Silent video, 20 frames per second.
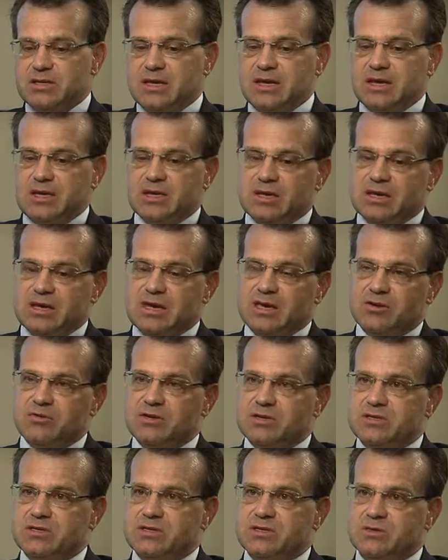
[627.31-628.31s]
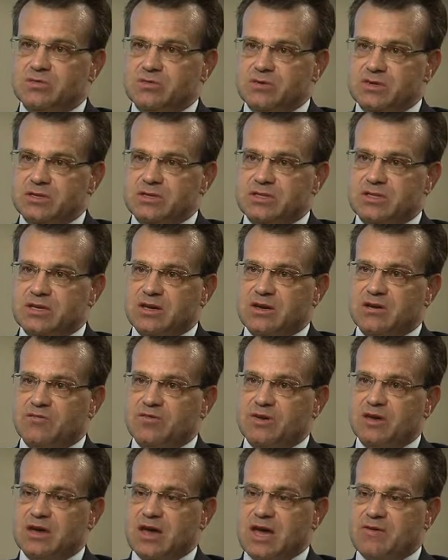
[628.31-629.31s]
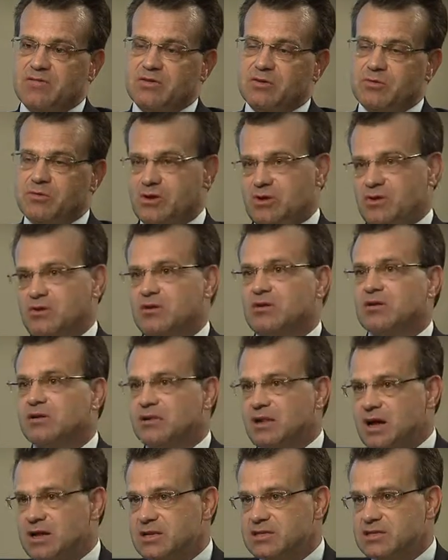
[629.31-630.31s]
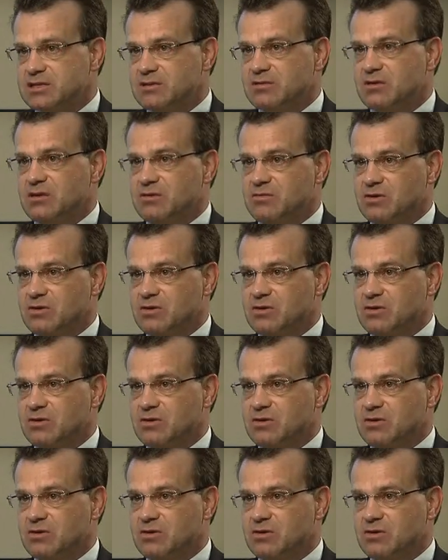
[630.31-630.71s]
They can increase the risk of having recurrent clots,